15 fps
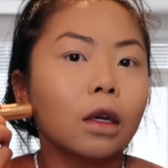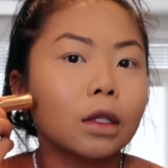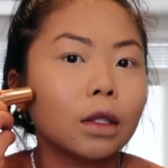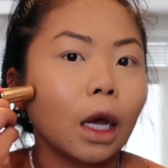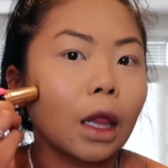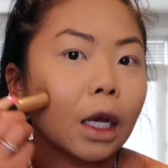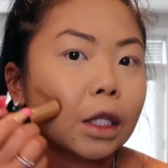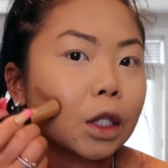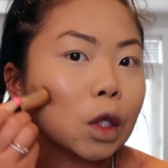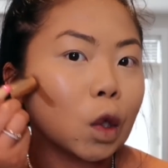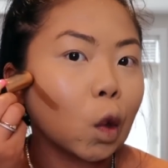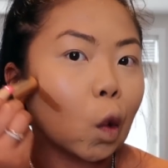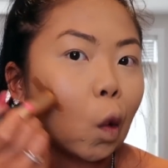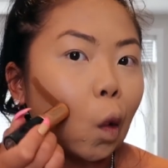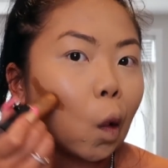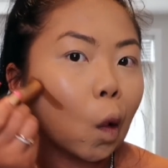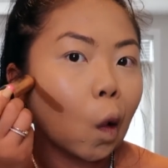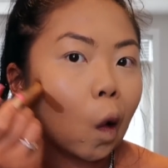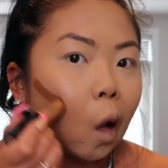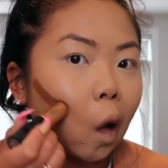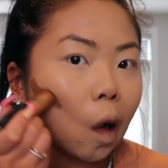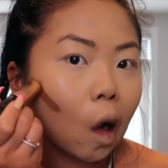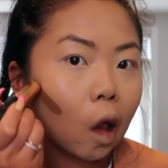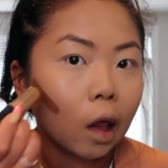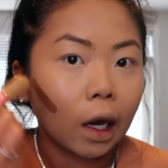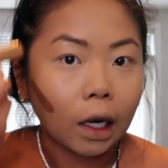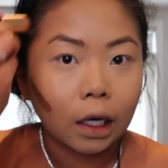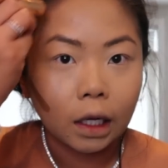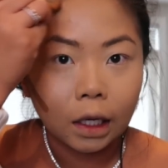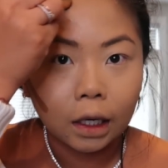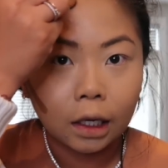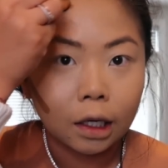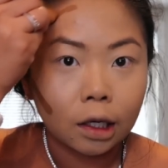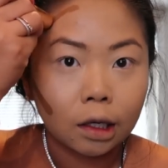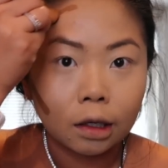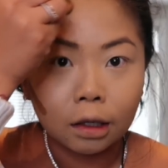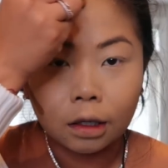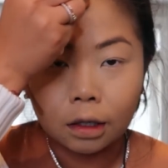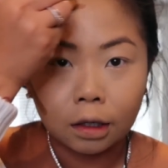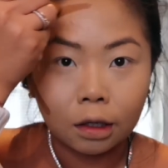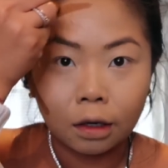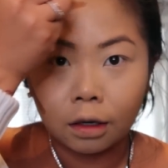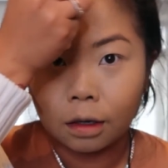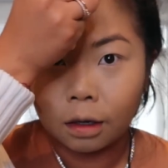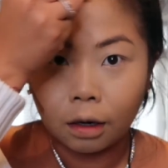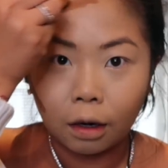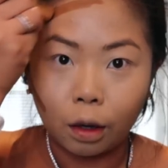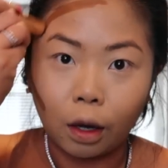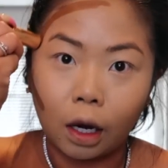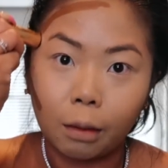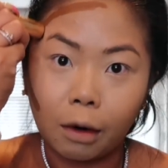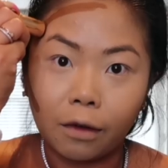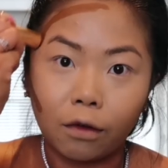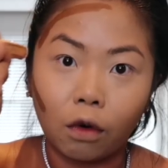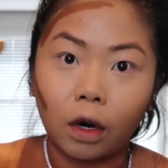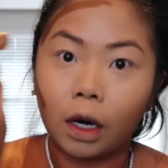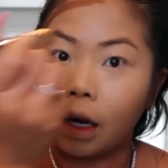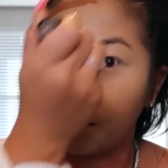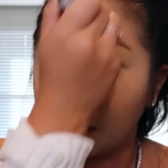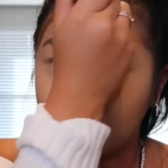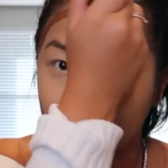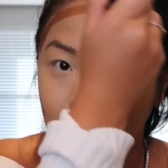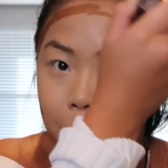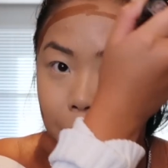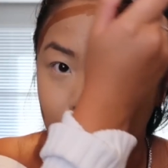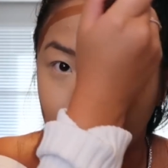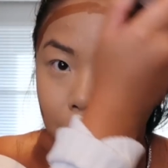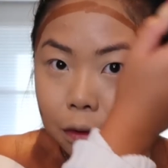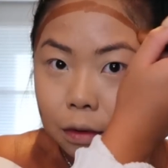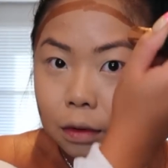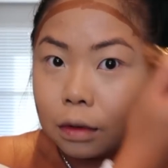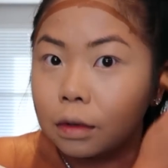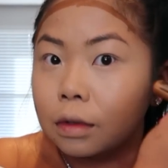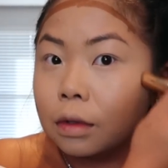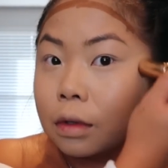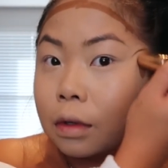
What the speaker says: So I like to do a line here, line on my forehead, my temples,